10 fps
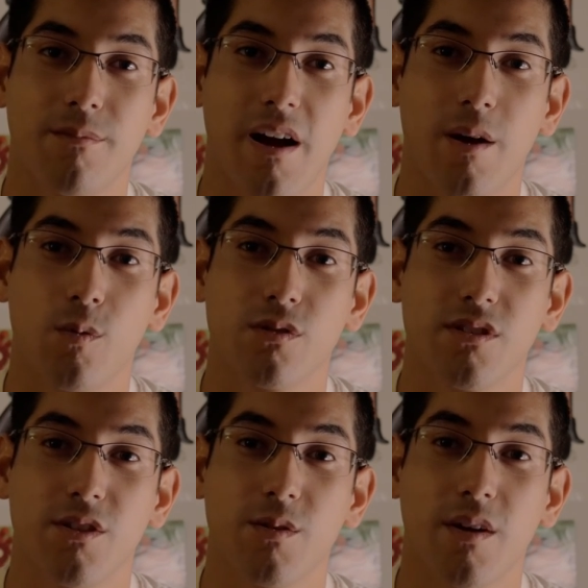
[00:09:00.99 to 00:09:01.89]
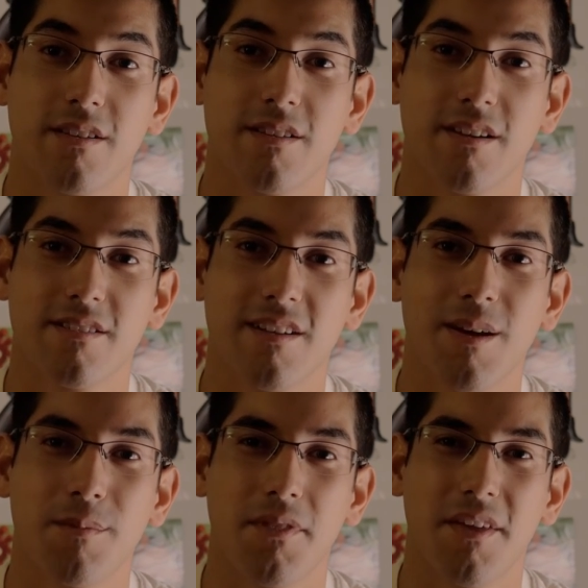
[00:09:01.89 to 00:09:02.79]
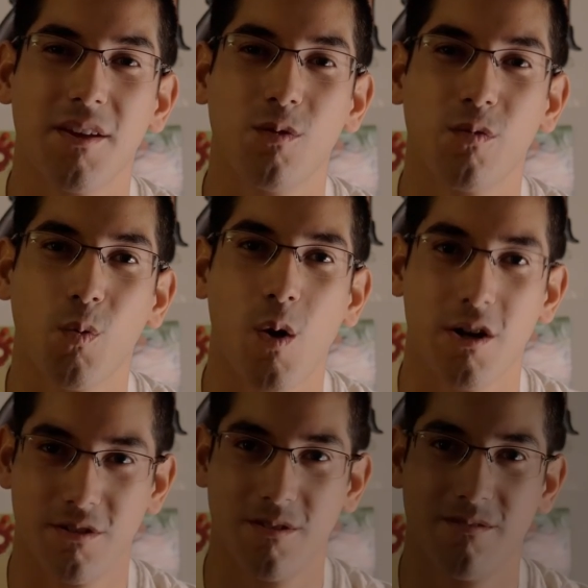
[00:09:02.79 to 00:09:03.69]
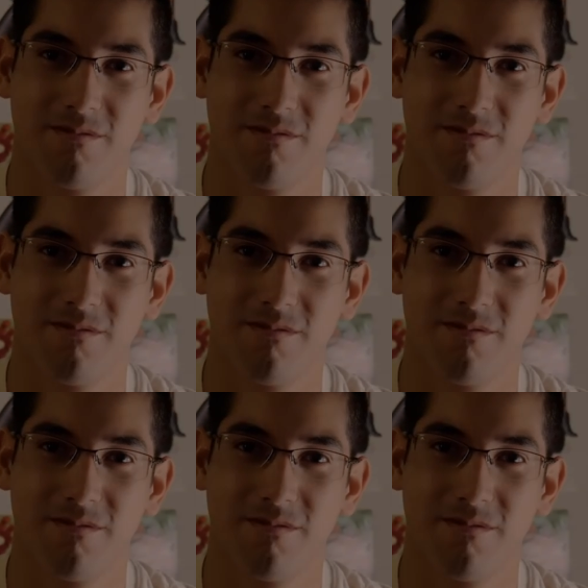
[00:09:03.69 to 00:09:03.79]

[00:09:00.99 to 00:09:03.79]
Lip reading: I will see you guys next time, and thank you for watching.